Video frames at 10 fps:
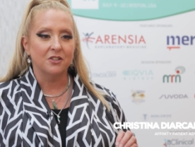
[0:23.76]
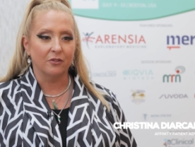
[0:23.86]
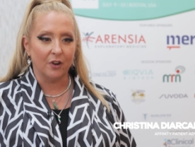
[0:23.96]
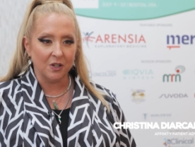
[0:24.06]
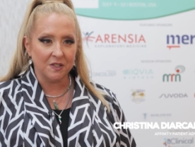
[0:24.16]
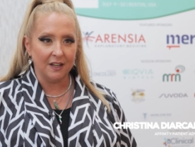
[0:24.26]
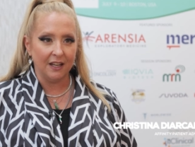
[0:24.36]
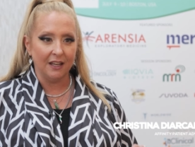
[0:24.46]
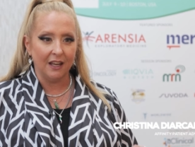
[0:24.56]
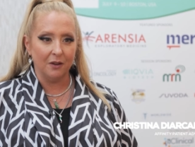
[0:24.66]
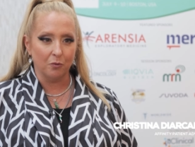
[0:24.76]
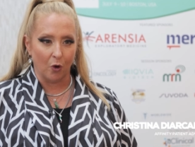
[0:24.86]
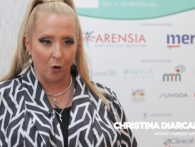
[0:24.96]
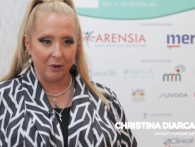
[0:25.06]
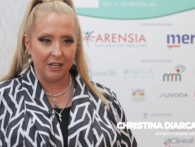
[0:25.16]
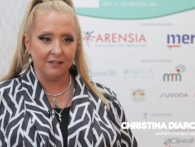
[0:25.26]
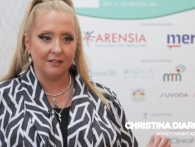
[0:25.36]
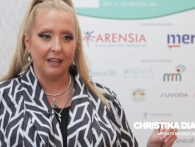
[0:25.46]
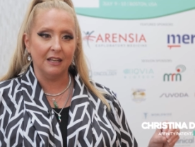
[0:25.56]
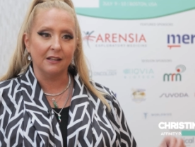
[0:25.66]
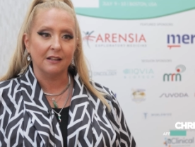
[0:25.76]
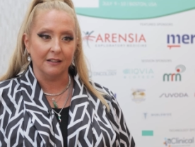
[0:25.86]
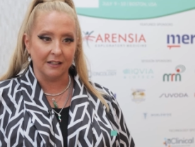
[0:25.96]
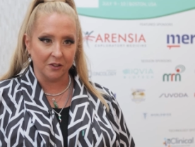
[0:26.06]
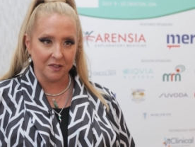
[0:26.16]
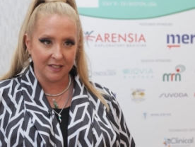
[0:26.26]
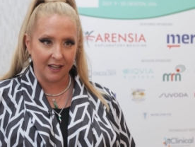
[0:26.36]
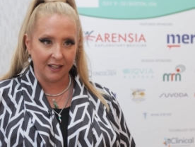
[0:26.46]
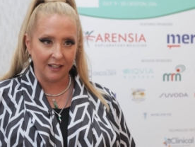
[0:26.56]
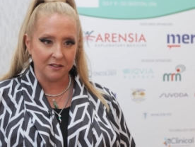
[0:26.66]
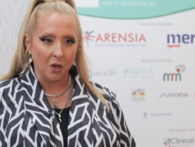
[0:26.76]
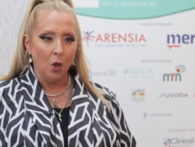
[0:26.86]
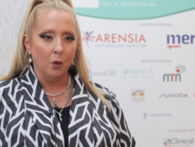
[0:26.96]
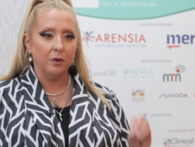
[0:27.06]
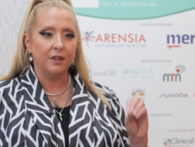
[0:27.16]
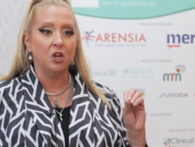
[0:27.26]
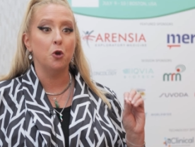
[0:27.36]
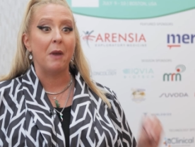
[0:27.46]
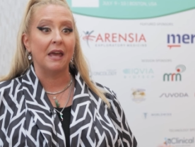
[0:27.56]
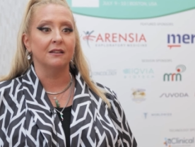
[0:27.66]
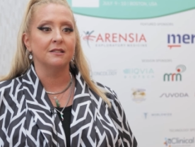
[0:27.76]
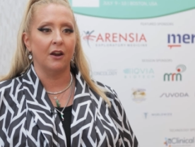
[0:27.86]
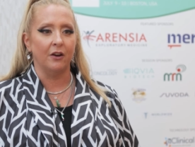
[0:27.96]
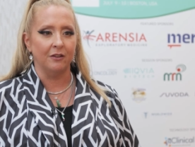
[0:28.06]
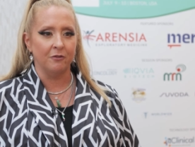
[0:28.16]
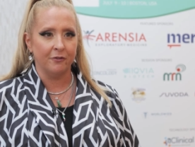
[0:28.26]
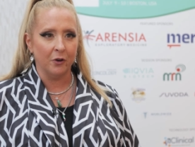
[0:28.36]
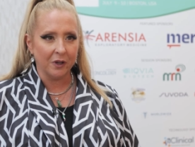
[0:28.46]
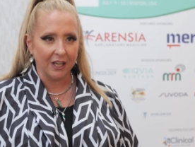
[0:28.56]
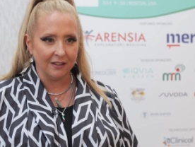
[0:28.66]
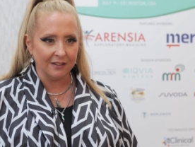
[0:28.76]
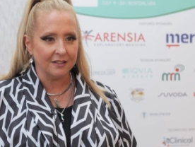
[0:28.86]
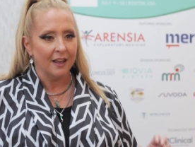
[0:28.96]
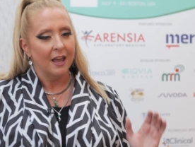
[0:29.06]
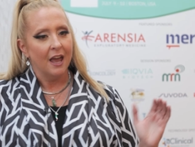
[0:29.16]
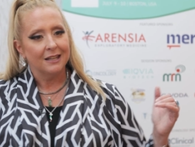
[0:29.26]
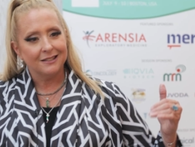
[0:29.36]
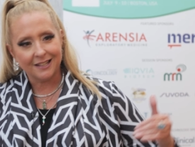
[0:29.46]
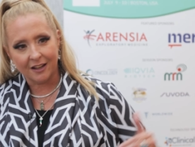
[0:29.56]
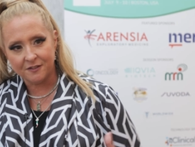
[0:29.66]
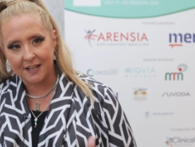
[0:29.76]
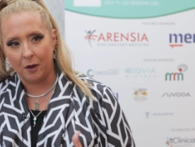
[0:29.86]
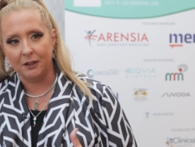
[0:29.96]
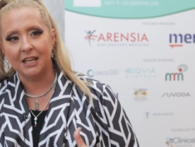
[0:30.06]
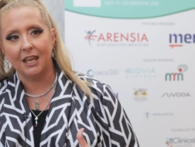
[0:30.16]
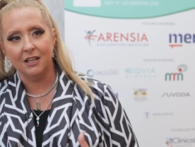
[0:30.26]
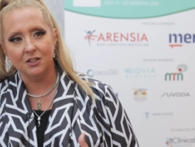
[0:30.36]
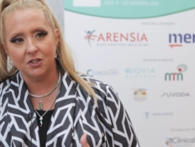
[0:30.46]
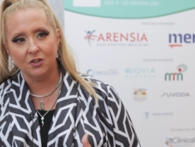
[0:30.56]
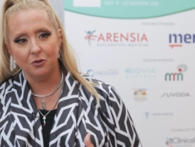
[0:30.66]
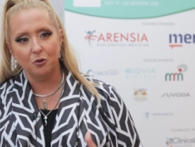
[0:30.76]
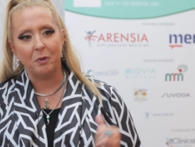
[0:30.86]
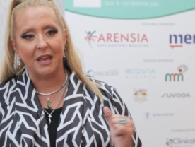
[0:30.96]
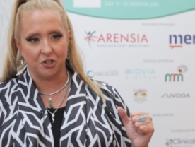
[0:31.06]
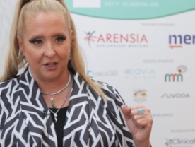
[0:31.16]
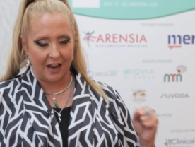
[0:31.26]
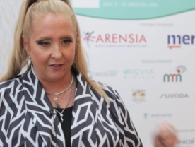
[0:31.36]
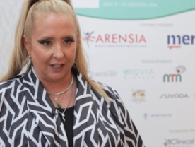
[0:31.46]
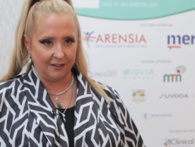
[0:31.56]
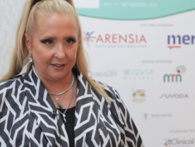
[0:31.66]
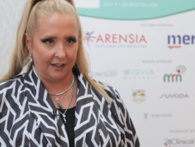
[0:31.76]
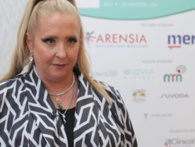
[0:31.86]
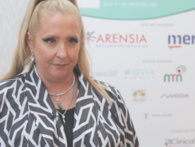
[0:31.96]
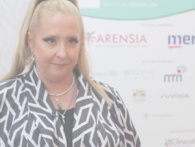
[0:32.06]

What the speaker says: diversity enrollment in clinical studies with a humanitarian focus, dovetailing into patient advocacy.